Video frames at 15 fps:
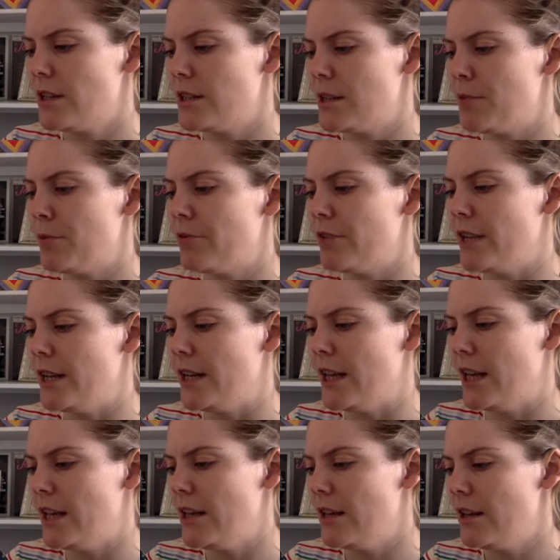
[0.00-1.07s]

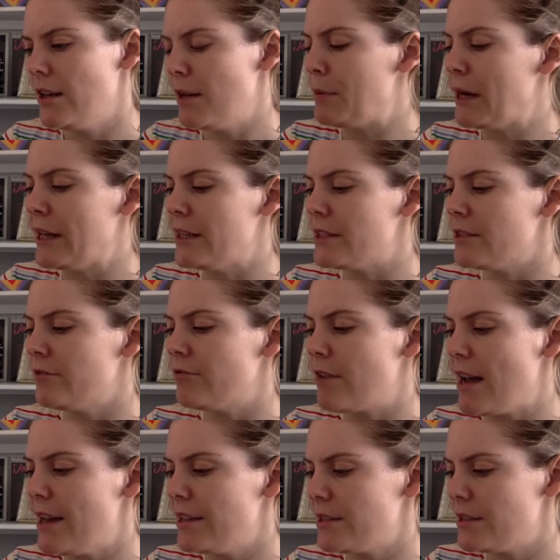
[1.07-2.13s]
Teperini, a place of
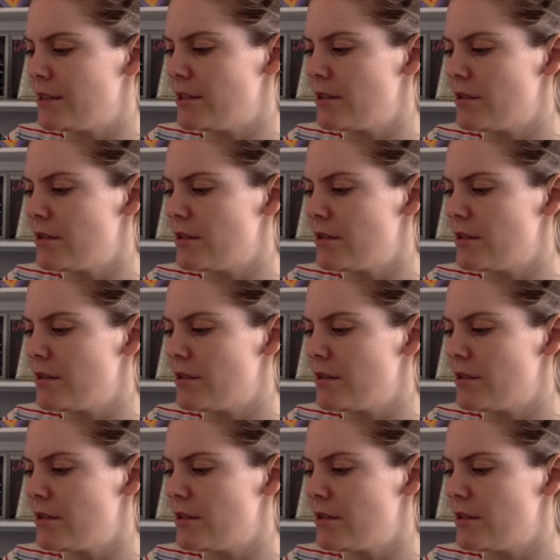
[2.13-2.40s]
rest.